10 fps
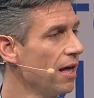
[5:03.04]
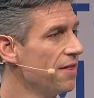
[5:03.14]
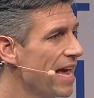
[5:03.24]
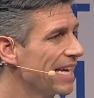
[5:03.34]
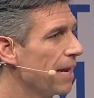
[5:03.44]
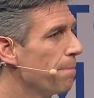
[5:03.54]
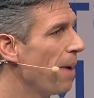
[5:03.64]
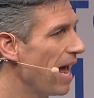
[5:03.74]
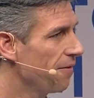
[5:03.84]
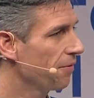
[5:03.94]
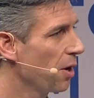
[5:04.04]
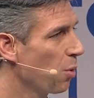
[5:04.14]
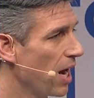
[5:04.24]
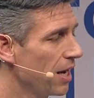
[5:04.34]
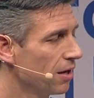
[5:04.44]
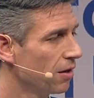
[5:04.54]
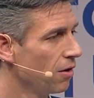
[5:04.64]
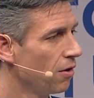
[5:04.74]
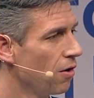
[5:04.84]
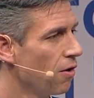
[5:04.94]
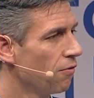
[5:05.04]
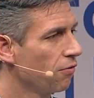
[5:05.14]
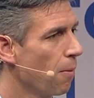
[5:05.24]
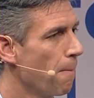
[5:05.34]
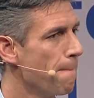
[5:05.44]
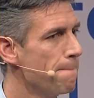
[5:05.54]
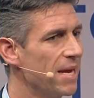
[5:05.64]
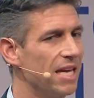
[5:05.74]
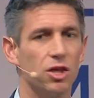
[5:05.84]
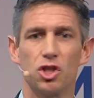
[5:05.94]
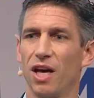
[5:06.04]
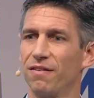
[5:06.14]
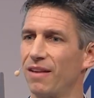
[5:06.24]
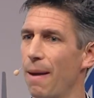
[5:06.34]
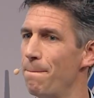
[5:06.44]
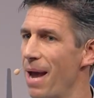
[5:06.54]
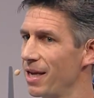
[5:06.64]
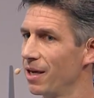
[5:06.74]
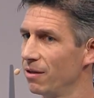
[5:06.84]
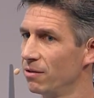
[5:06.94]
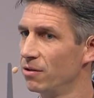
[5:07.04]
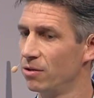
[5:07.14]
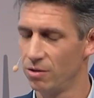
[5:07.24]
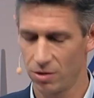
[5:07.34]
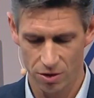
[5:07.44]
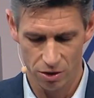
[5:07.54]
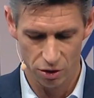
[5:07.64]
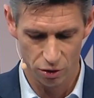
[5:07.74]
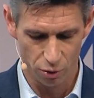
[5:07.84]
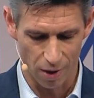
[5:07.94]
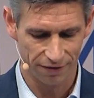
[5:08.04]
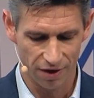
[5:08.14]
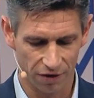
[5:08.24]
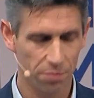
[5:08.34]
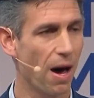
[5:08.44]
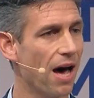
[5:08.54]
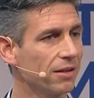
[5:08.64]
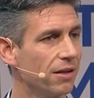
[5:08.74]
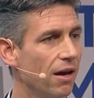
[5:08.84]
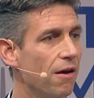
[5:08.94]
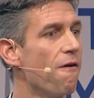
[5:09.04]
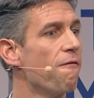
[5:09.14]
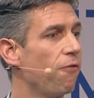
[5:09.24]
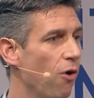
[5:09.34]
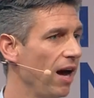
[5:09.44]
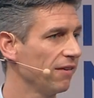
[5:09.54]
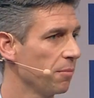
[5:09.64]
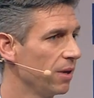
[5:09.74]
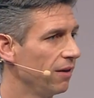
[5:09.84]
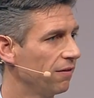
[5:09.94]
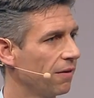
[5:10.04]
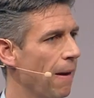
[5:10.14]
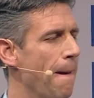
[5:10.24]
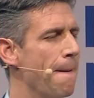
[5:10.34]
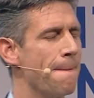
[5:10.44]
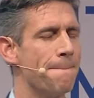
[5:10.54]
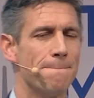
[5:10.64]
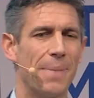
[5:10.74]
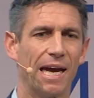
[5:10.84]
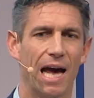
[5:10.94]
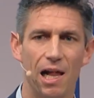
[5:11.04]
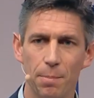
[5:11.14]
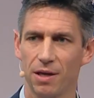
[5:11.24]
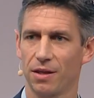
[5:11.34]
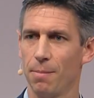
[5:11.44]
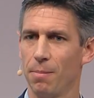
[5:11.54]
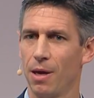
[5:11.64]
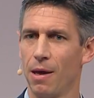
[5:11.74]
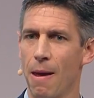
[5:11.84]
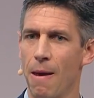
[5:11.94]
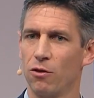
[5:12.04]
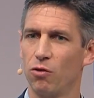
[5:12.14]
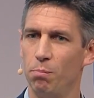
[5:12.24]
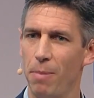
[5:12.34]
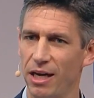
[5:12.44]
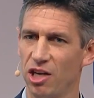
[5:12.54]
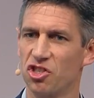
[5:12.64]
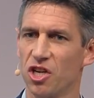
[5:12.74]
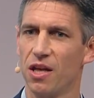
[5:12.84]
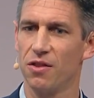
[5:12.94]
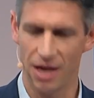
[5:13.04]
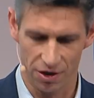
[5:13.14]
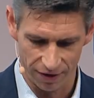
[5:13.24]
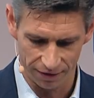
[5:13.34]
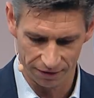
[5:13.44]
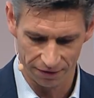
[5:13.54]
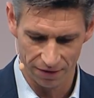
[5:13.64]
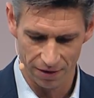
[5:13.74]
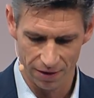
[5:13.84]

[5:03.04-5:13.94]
They can pave their way from being just a payer to a serious partner for SMEs by helping them to manage their risks